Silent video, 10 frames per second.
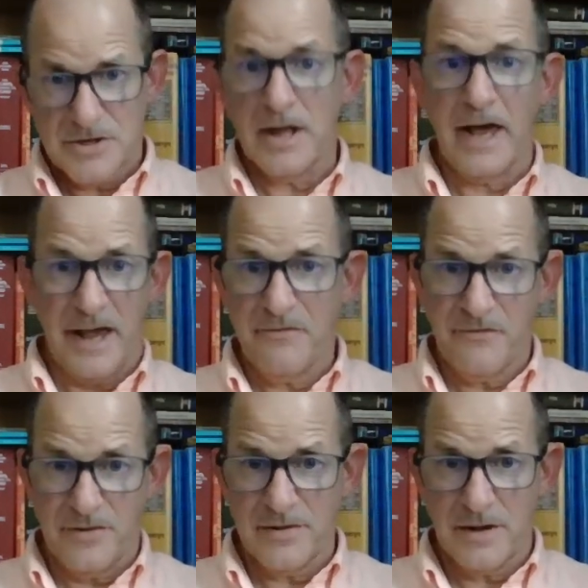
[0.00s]

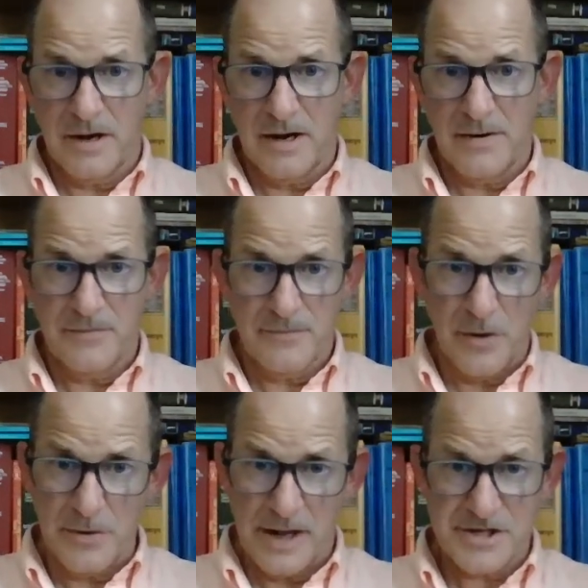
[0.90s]
slave,
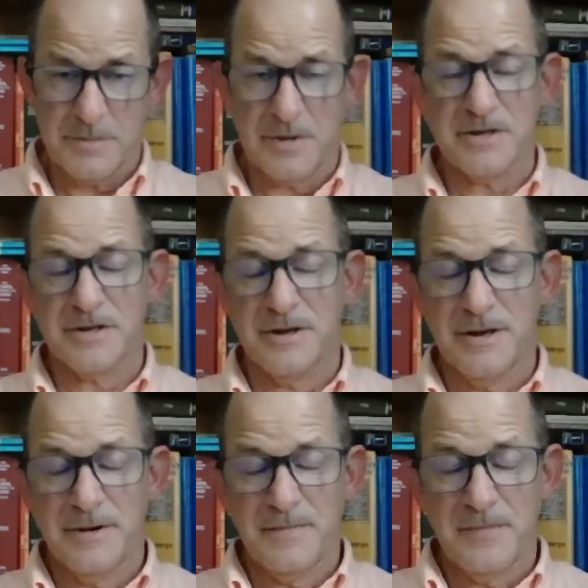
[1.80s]
Onesimus,